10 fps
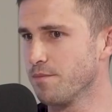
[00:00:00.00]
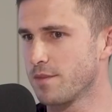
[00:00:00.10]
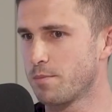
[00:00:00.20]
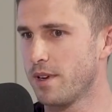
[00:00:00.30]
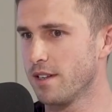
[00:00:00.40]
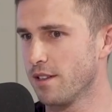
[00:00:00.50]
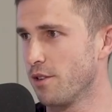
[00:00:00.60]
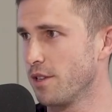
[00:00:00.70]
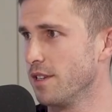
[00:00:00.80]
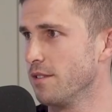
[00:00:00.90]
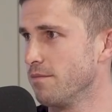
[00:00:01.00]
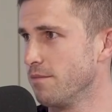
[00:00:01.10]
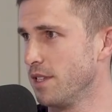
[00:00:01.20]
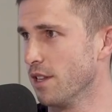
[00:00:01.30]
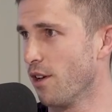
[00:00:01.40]
spend a lot of
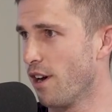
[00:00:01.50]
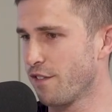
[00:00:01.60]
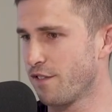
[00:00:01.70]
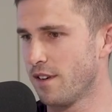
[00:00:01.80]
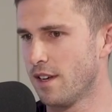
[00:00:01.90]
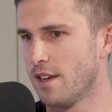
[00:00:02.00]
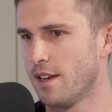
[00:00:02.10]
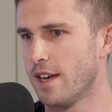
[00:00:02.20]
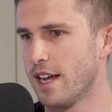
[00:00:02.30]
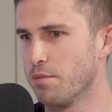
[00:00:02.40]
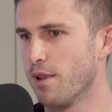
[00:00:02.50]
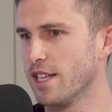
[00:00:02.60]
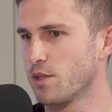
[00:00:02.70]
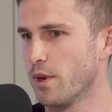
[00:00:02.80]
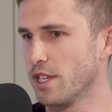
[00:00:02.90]
your life at a
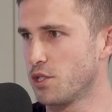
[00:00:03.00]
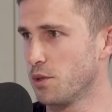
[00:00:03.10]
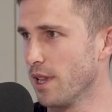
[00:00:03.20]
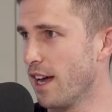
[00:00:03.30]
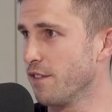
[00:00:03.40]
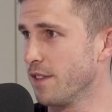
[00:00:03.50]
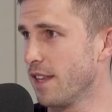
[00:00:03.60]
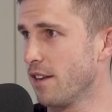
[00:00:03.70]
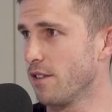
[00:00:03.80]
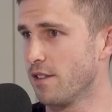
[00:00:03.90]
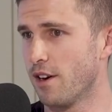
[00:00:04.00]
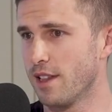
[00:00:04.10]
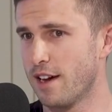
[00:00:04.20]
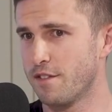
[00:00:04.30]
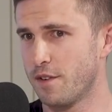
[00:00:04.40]
place where you should love, and that I
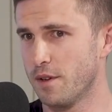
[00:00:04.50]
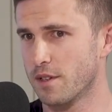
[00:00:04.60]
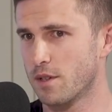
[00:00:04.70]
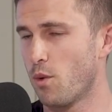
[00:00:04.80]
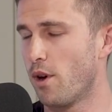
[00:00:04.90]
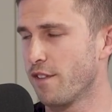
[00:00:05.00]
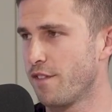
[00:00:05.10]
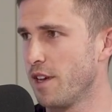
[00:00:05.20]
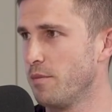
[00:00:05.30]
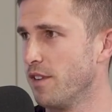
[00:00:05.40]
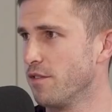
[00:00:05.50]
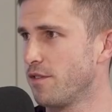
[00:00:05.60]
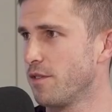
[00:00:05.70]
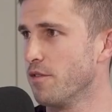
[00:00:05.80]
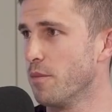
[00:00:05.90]
loved for quite a fair bit
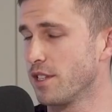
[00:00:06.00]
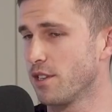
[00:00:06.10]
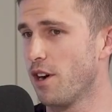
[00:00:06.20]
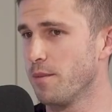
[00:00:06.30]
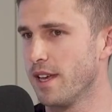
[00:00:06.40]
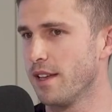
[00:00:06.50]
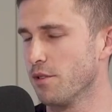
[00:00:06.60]
of my time there.